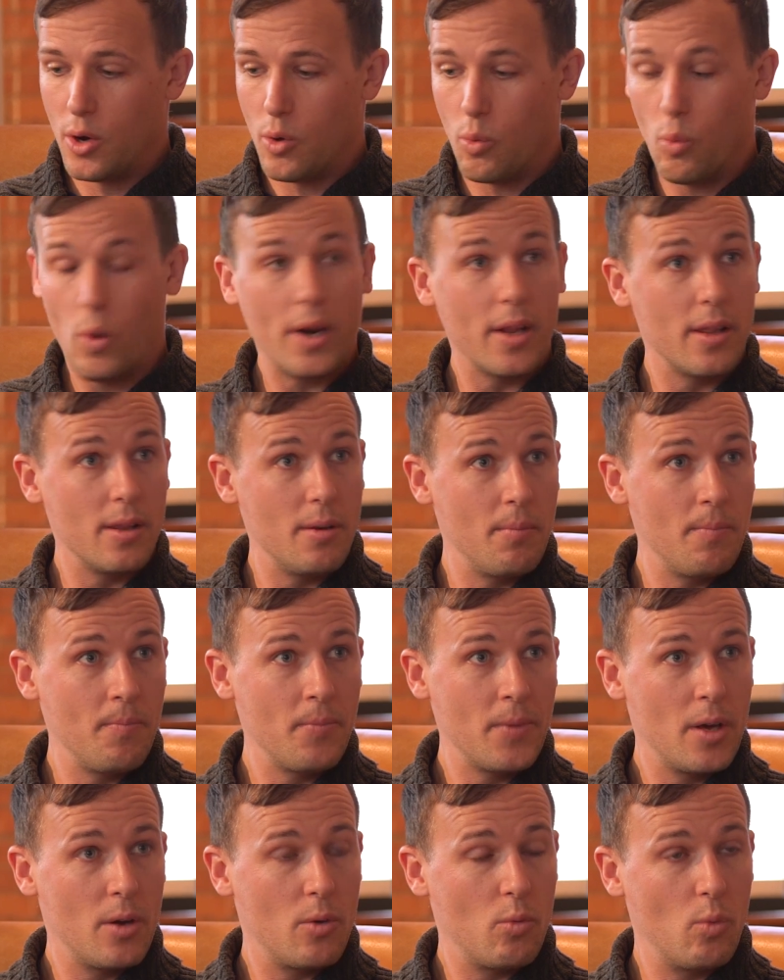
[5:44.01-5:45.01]
One of
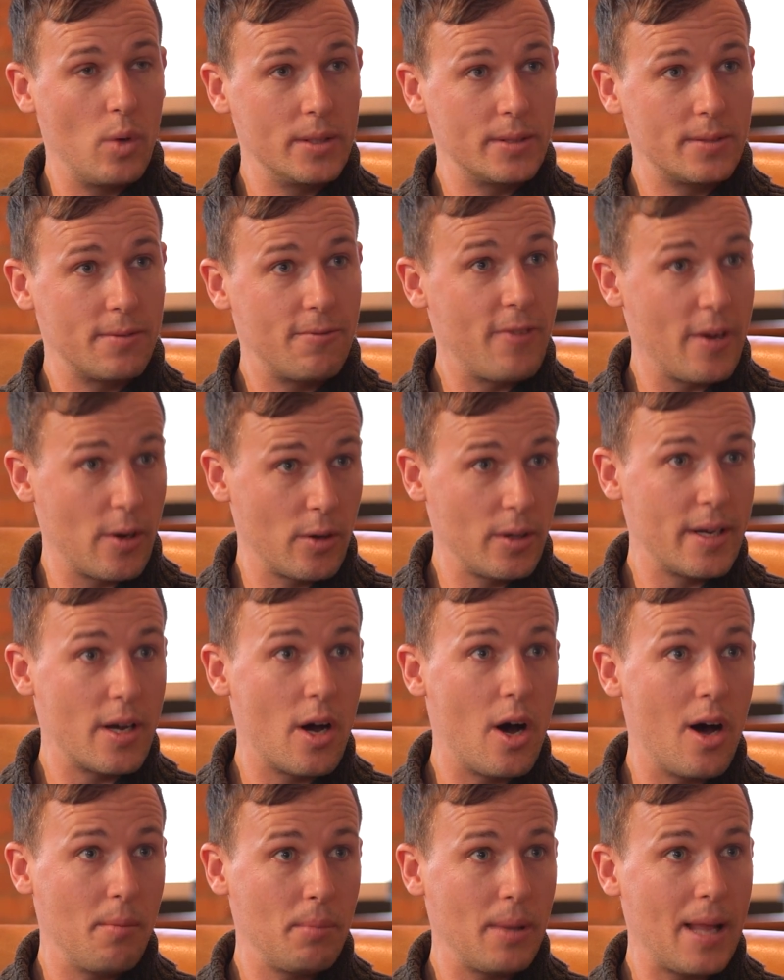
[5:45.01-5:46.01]
them was fairly
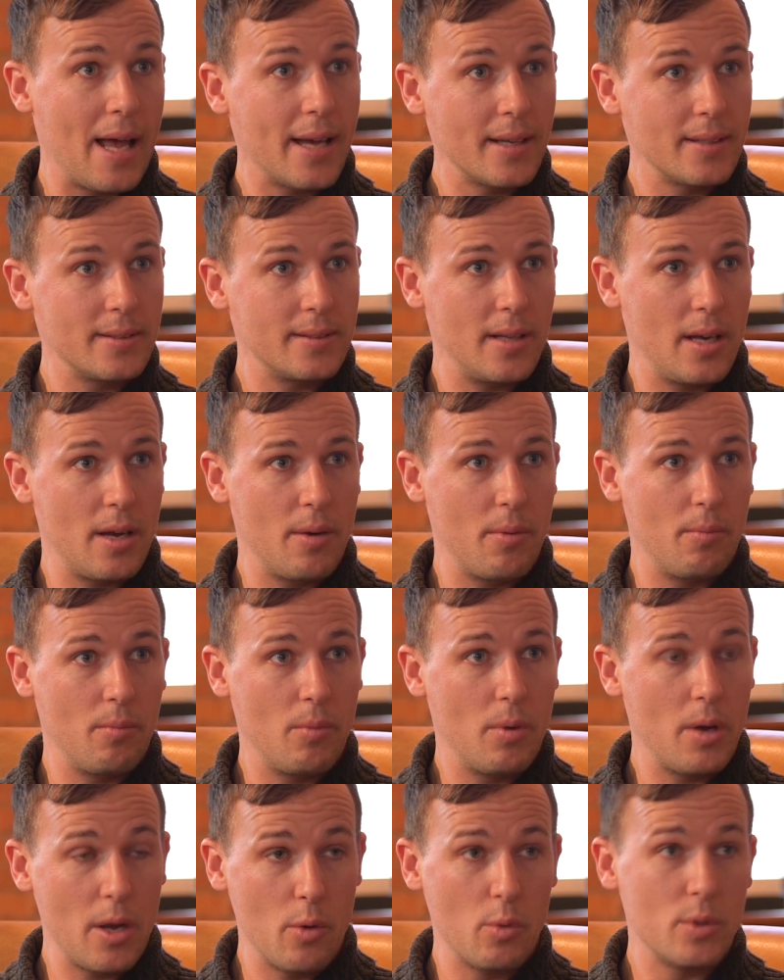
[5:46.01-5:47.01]
complex,
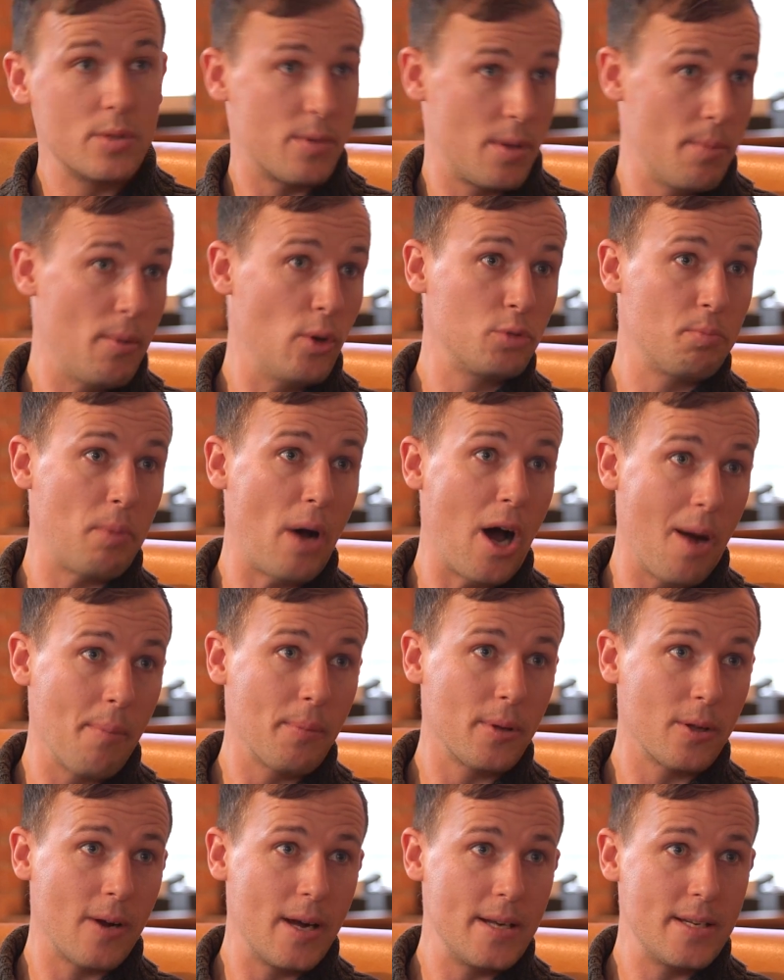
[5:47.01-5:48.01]
and it was the most
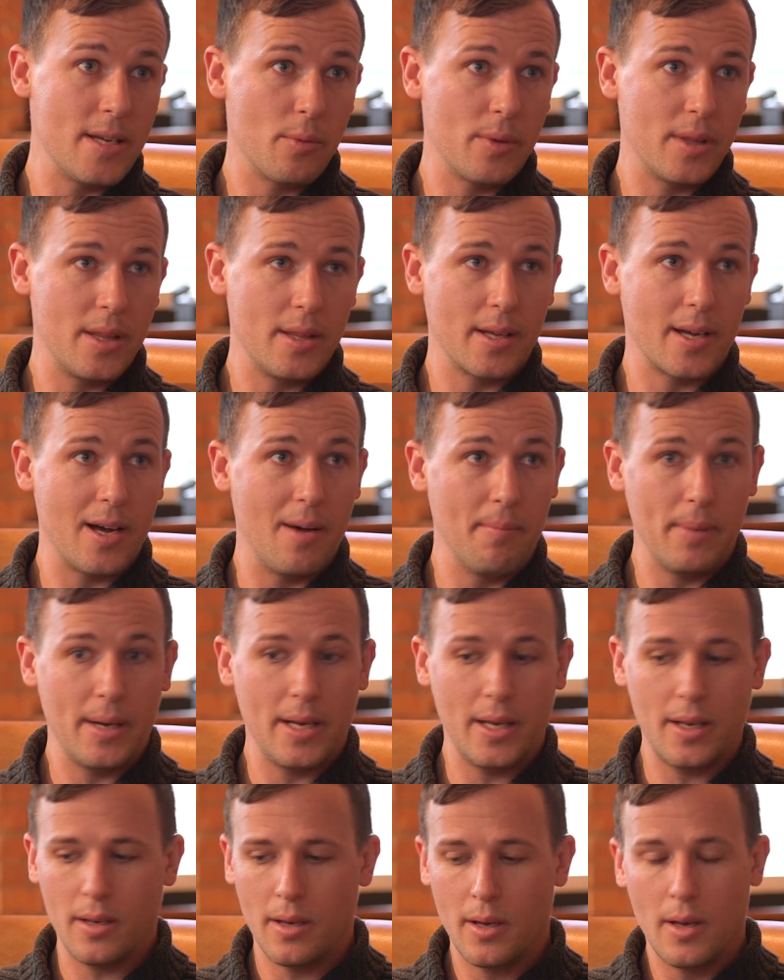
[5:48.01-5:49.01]
popular idea within the
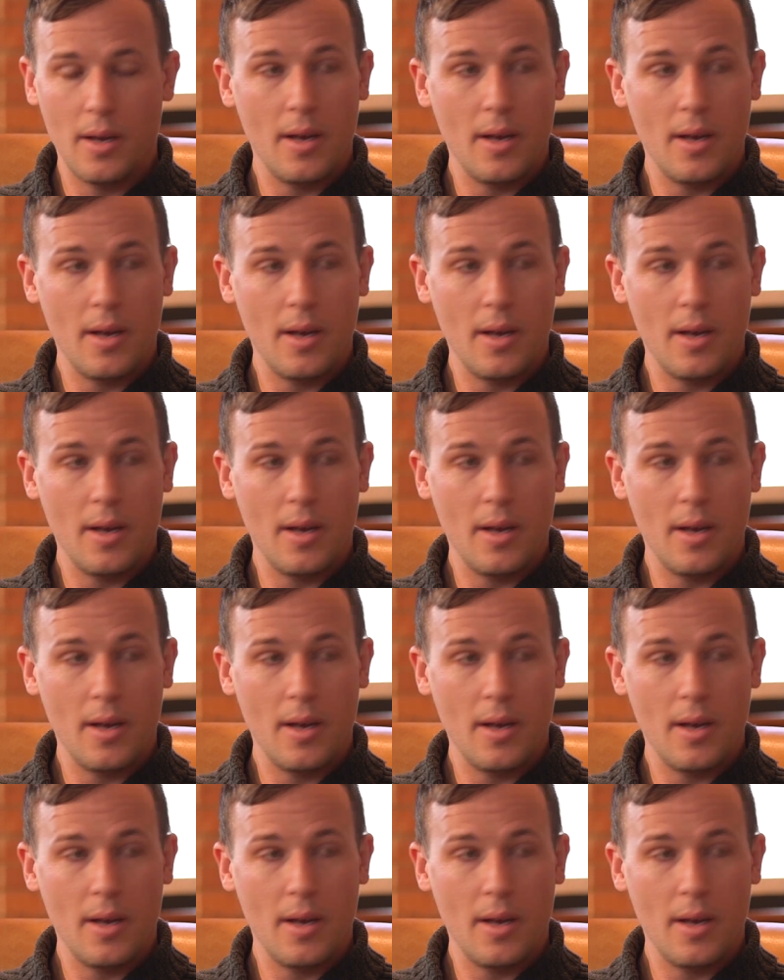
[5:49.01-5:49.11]
company.